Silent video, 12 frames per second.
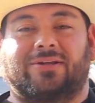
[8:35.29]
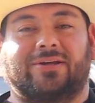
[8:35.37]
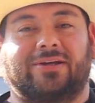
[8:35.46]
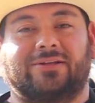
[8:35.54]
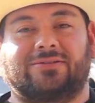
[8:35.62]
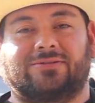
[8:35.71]

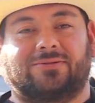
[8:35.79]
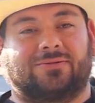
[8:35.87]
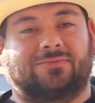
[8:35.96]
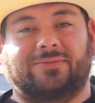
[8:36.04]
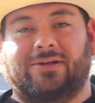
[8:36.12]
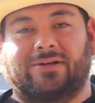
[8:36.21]
hen.
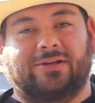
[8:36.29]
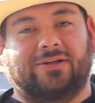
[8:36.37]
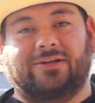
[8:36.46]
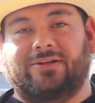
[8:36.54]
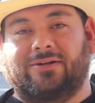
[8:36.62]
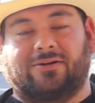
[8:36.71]
So man,
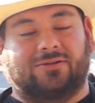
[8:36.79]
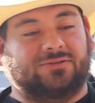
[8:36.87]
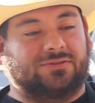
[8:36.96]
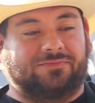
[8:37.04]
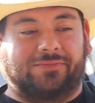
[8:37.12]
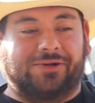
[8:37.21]
it did awesome.